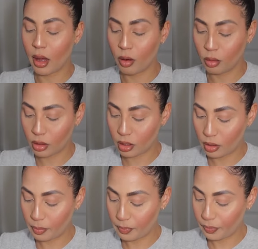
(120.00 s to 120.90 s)
out
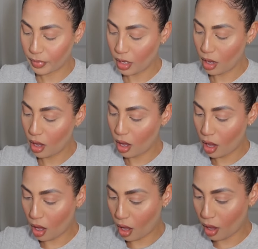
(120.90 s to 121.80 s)

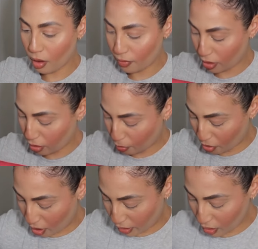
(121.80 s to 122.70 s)
of the
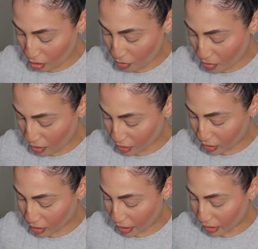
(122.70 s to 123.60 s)
bottom. The
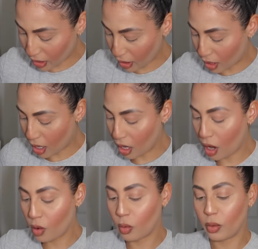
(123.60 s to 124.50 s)
size I got,
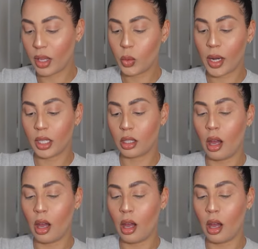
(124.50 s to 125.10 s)
oh, that's why it's